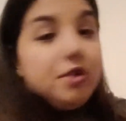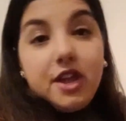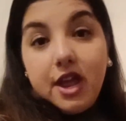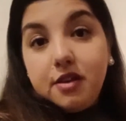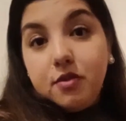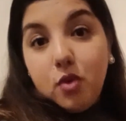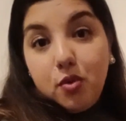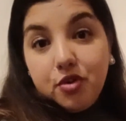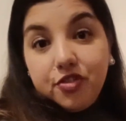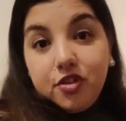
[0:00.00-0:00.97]
again, while
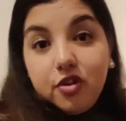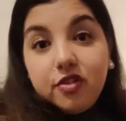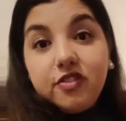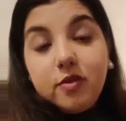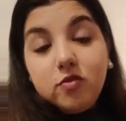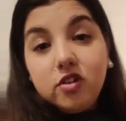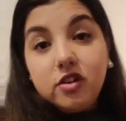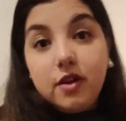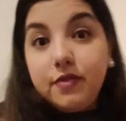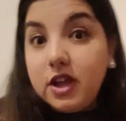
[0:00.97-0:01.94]
we're still on the
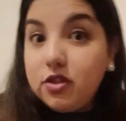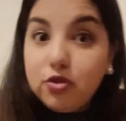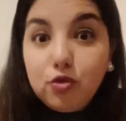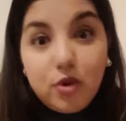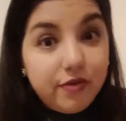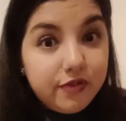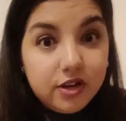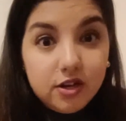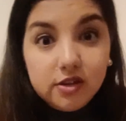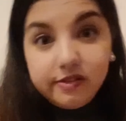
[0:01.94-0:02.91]
subject of like thrift
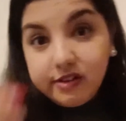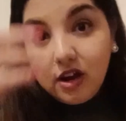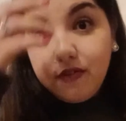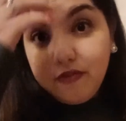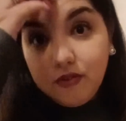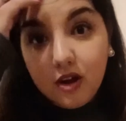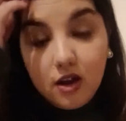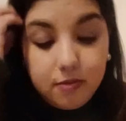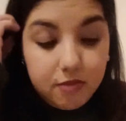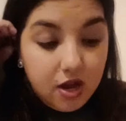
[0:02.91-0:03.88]
stuff,
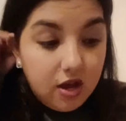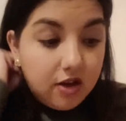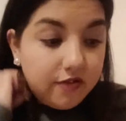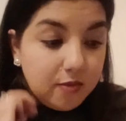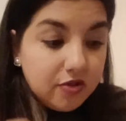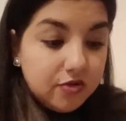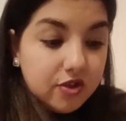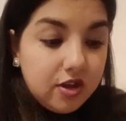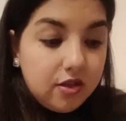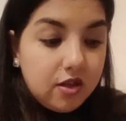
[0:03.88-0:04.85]
some other
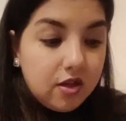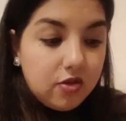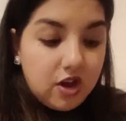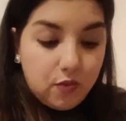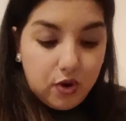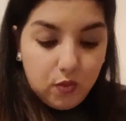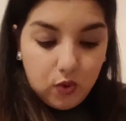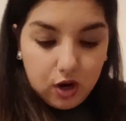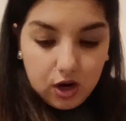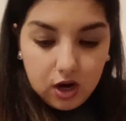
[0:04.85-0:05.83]
things that
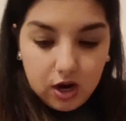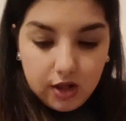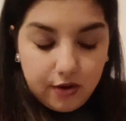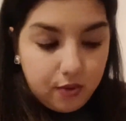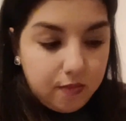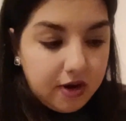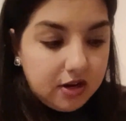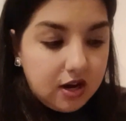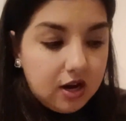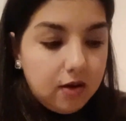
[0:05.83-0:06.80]
we
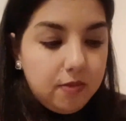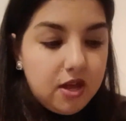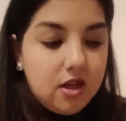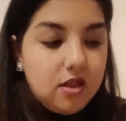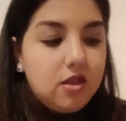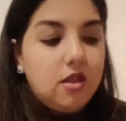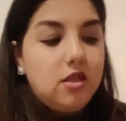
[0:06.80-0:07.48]
picked up is